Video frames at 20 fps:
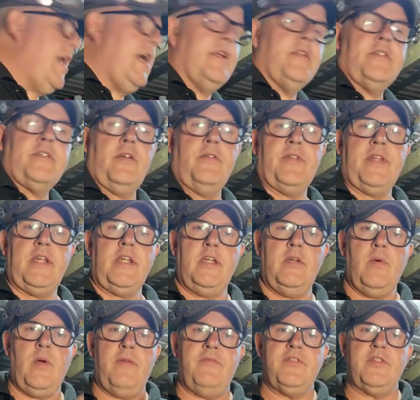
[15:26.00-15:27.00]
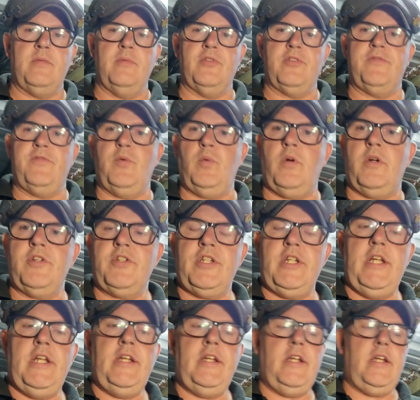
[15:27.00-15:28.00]
So thank you ever so much for
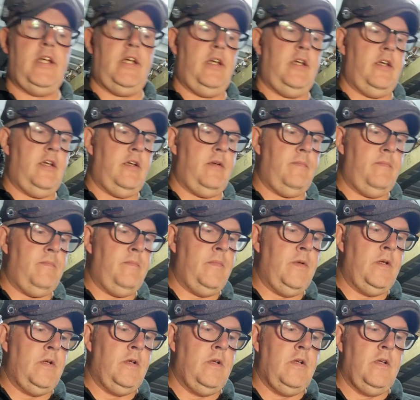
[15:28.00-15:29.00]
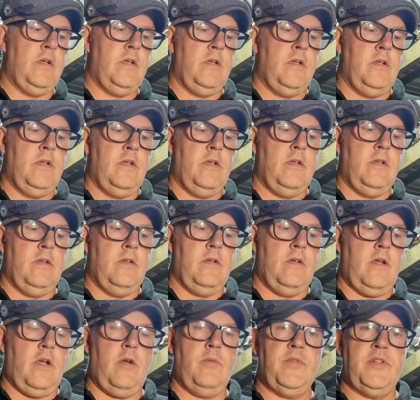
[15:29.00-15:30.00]
watching.
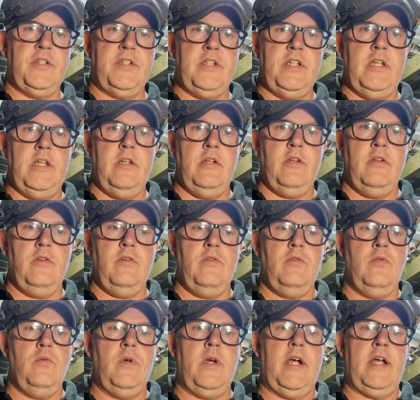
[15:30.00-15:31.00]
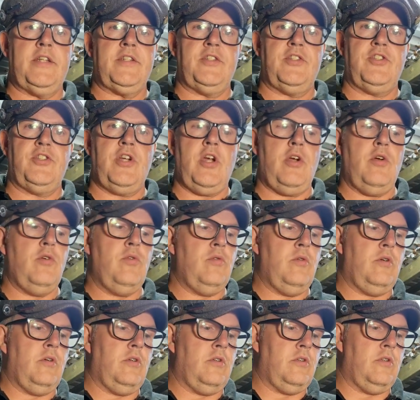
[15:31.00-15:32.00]
Hope to see you at a show
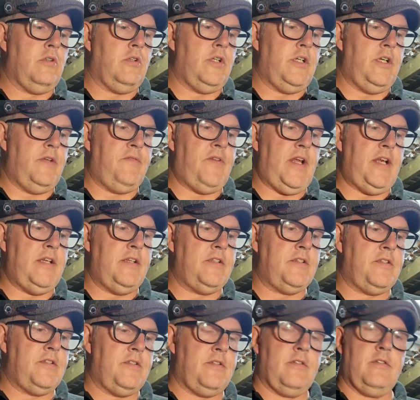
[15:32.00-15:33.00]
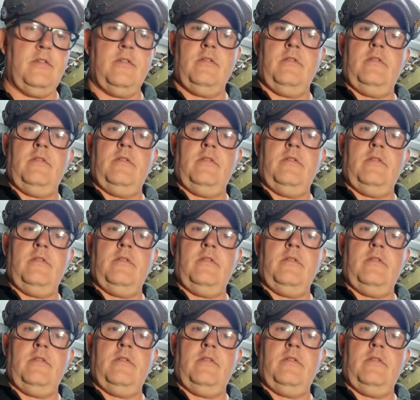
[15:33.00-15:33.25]
or an event